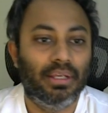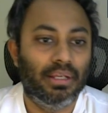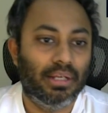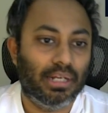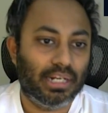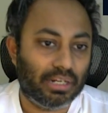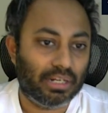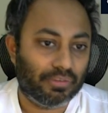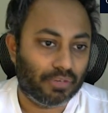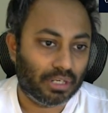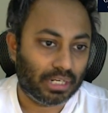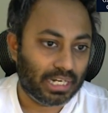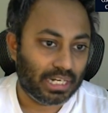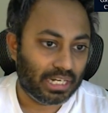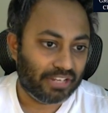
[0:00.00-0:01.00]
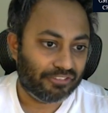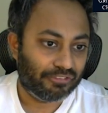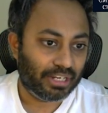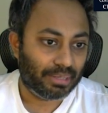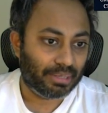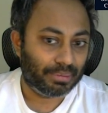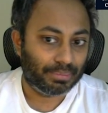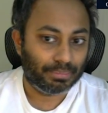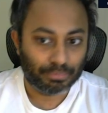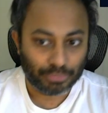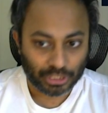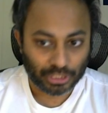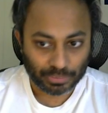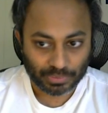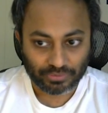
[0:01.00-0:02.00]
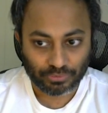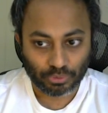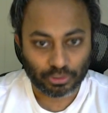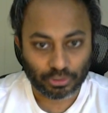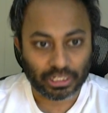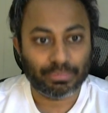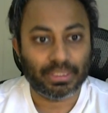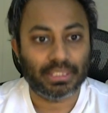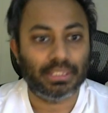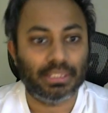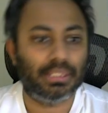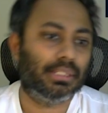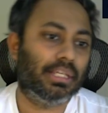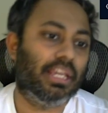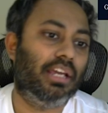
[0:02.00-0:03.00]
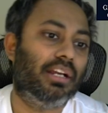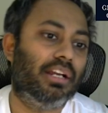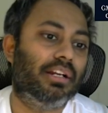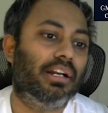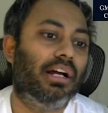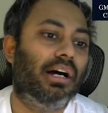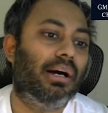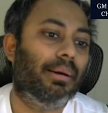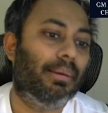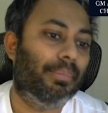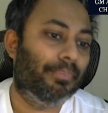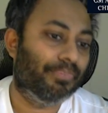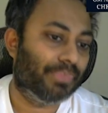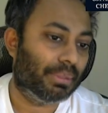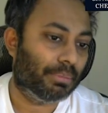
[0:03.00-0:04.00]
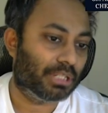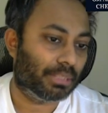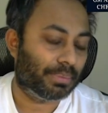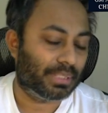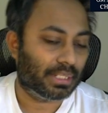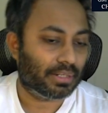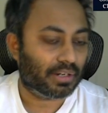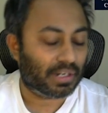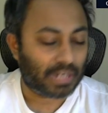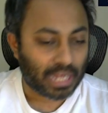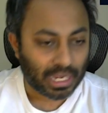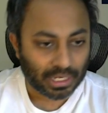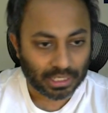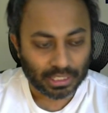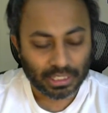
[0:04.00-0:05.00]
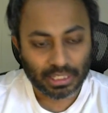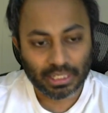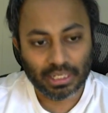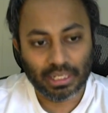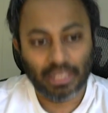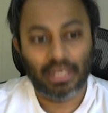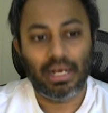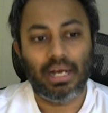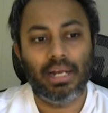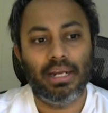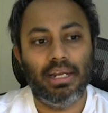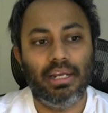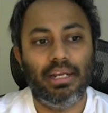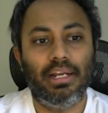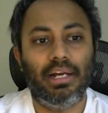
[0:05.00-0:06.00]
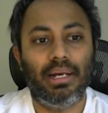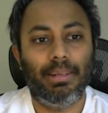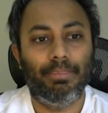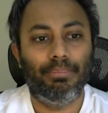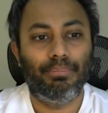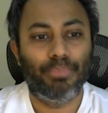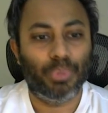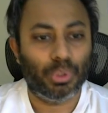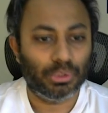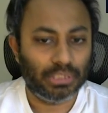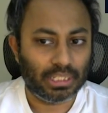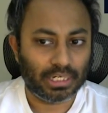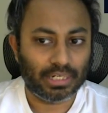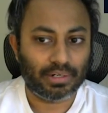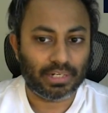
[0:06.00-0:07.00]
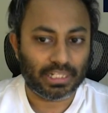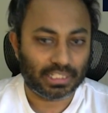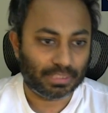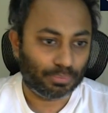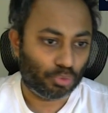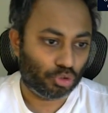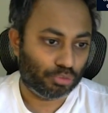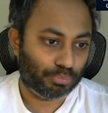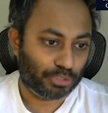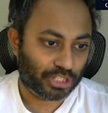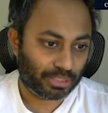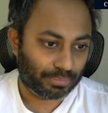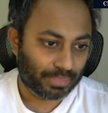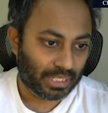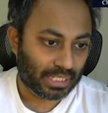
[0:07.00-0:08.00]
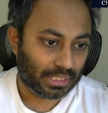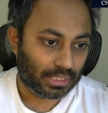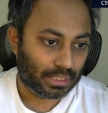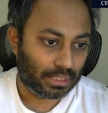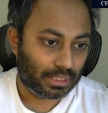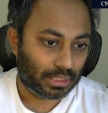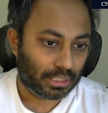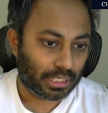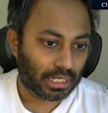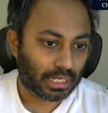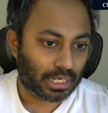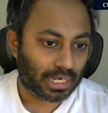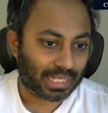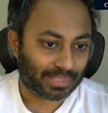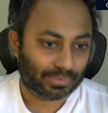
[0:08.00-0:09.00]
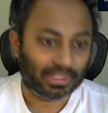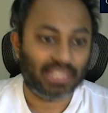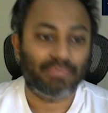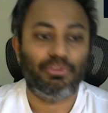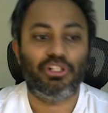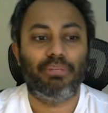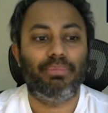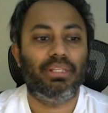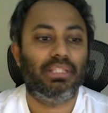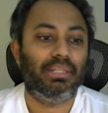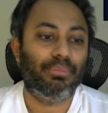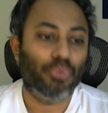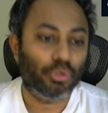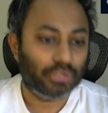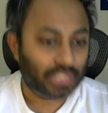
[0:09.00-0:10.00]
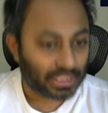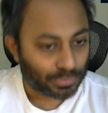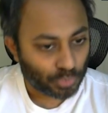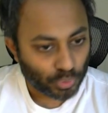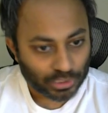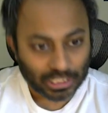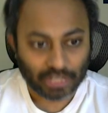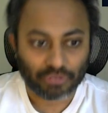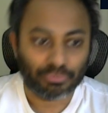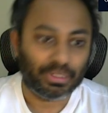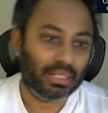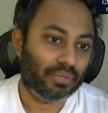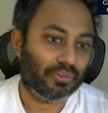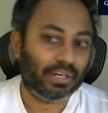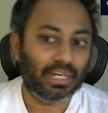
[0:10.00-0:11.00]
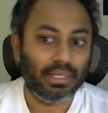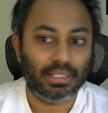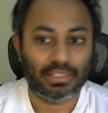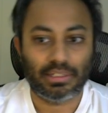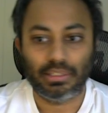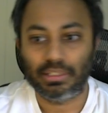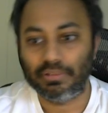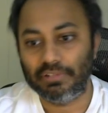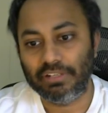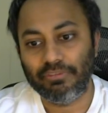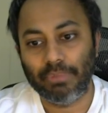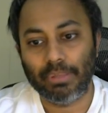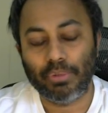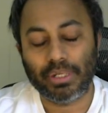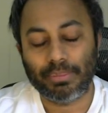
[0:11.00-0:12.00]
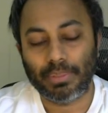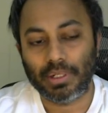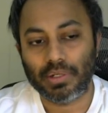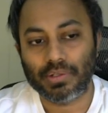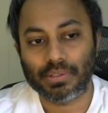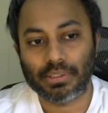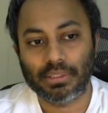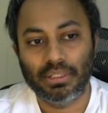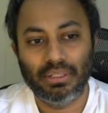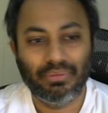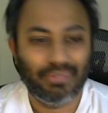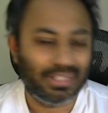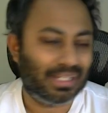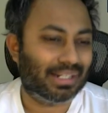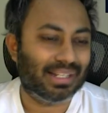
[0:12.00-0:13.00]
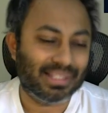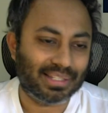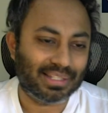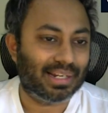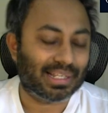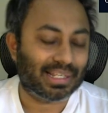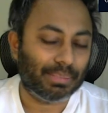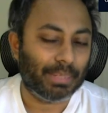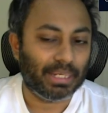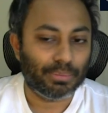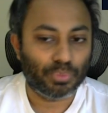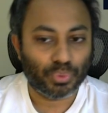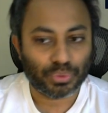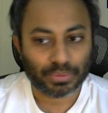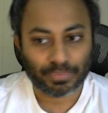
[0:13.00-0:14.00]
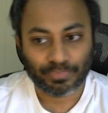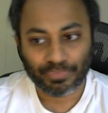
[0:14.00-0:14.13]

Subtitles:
And after knight d5, bishop c4, knight b6, here the bishop is under attack, and both the retreats, both bishop d3 as well as bishop b3, both these moves have been tried extensively by white players, which are considered as the main moves.